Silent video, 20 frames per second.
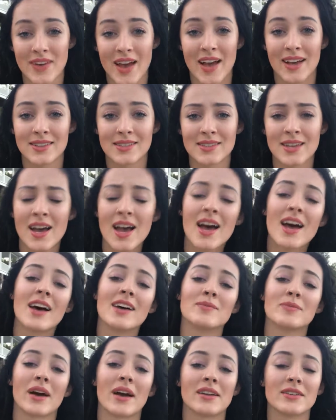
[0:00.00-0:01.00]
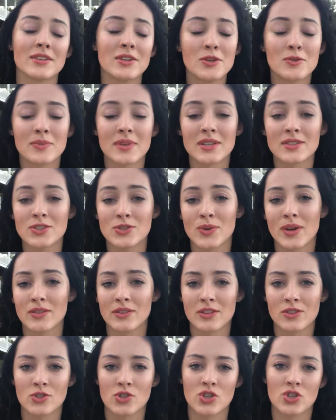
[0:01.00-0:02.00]
facts. And by no means do I
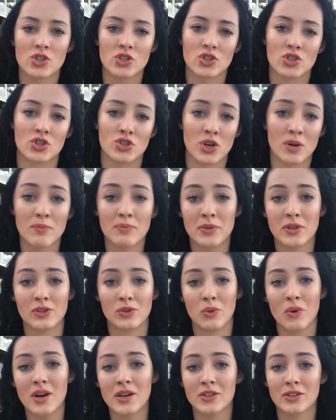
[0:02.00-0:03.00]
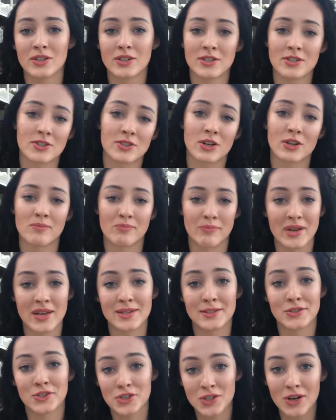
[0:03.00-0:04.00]
think you should just jump in the water and start
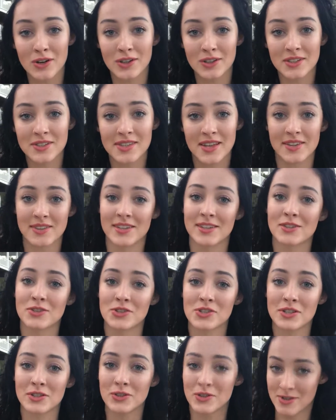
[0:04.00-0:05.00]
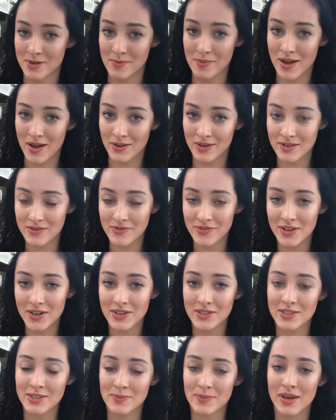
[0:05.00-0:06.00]
petting sharks. I think you should learn about it
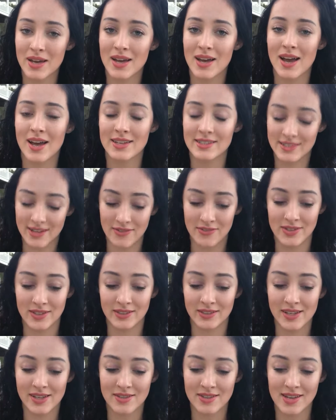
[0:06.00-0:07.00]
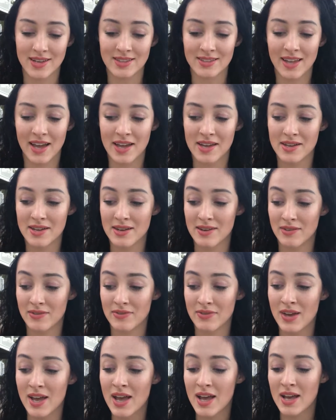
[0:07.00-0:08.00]
first, but I definitely think that if
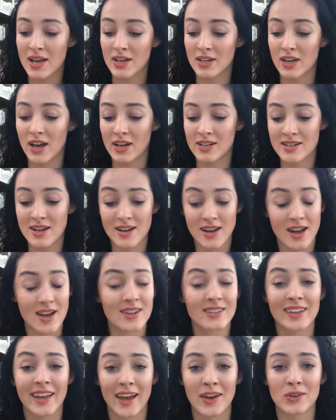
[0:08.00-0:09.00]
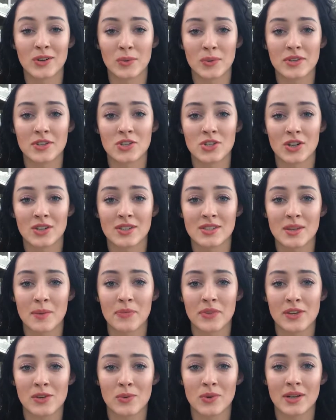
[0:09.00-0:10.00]
an encounter with a shark is
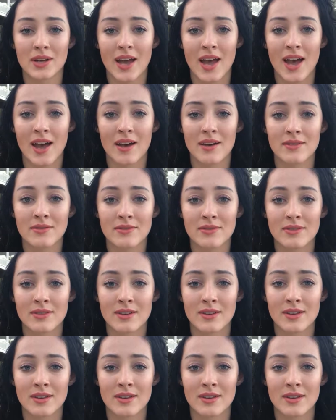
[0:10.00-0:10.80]
something you want to have,